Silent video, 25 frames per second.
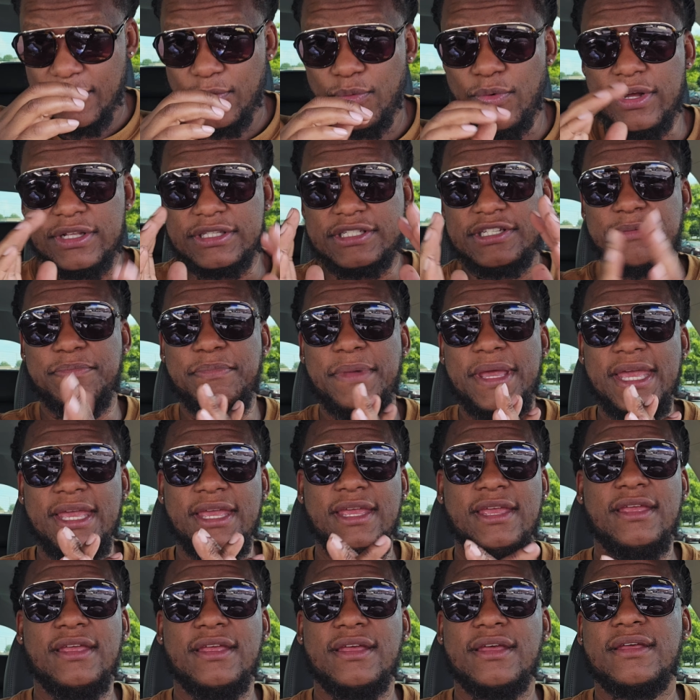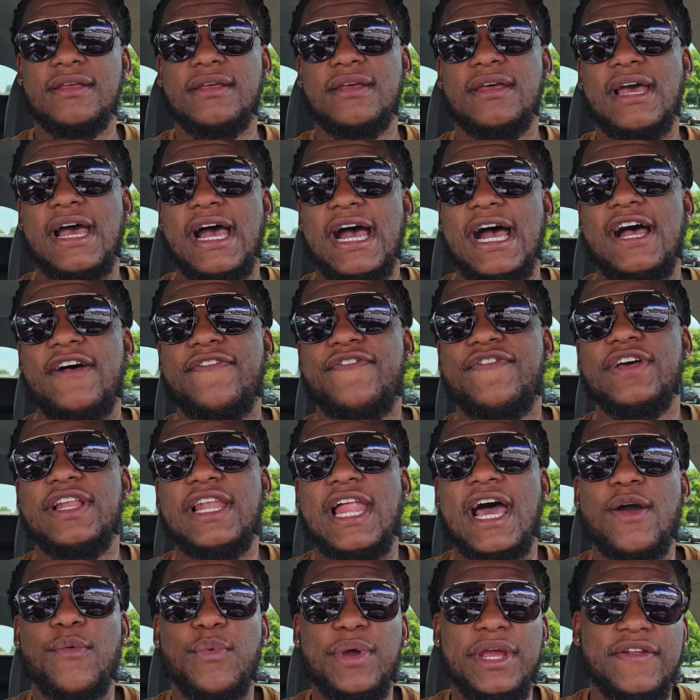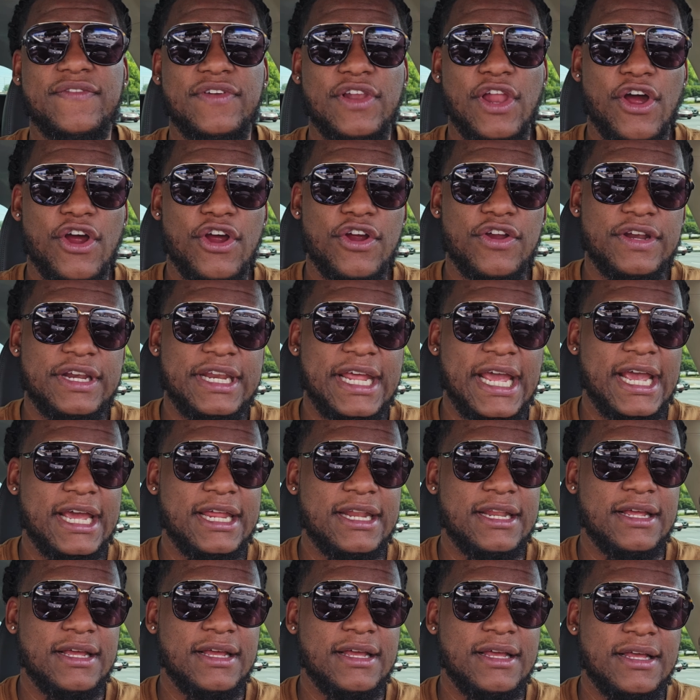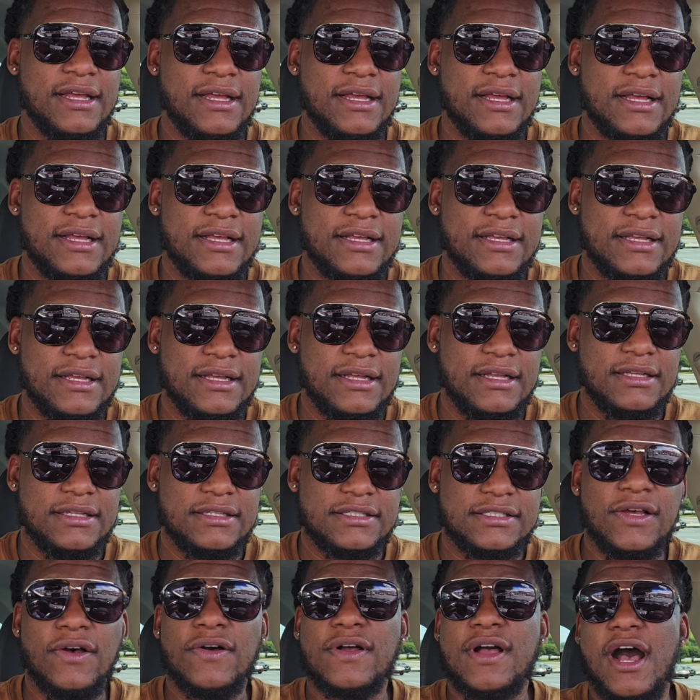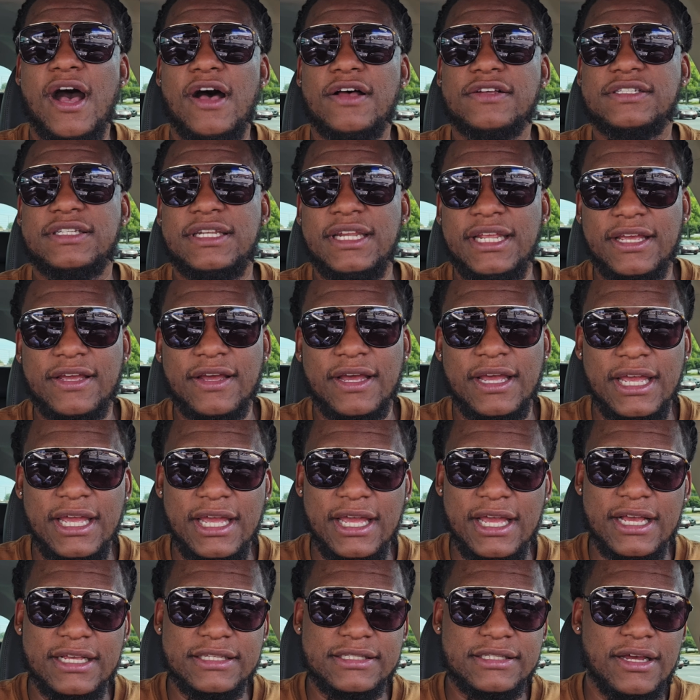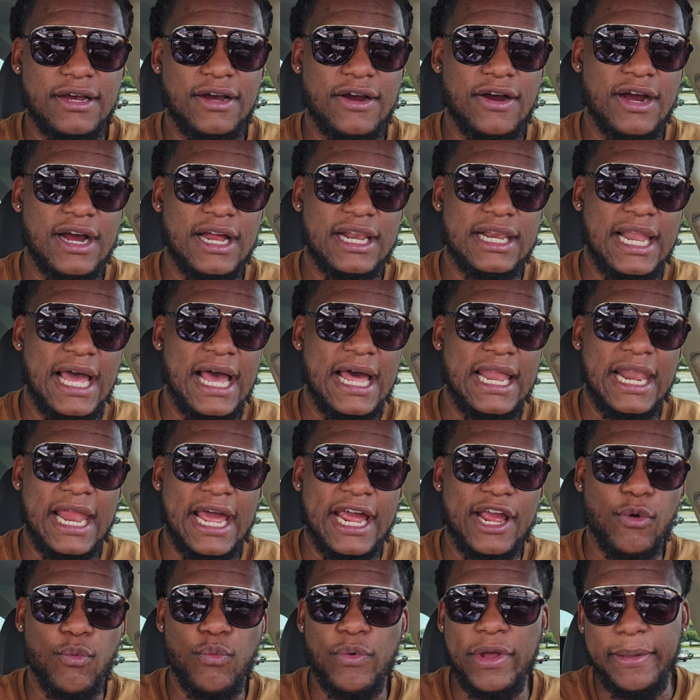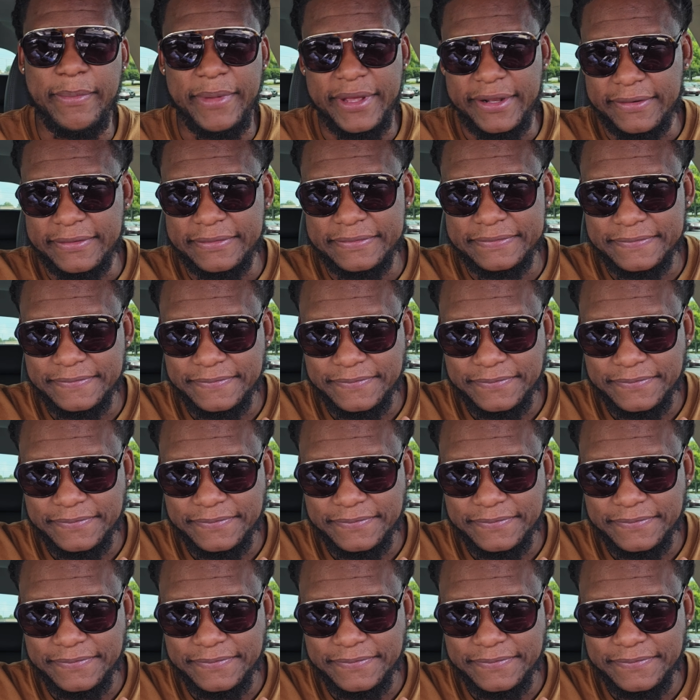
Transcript: Well, to me, I feel like we've learned that so-called sneakerheads are a lot like women.